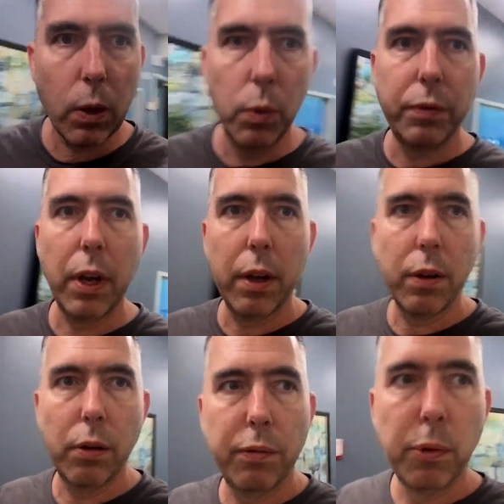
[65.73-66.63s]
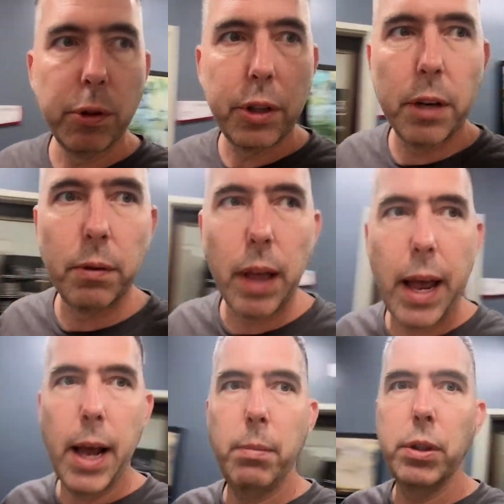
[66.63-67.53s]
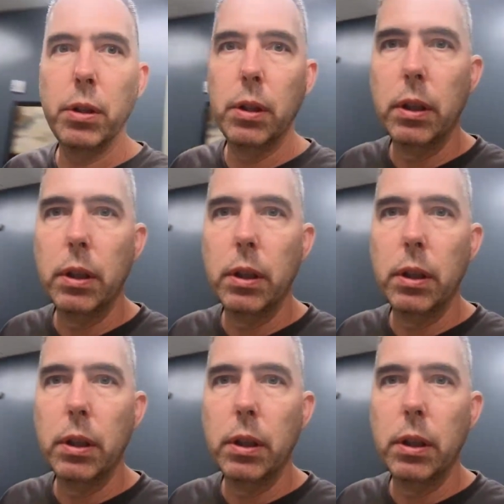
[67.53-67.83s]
we've got a full set of labs,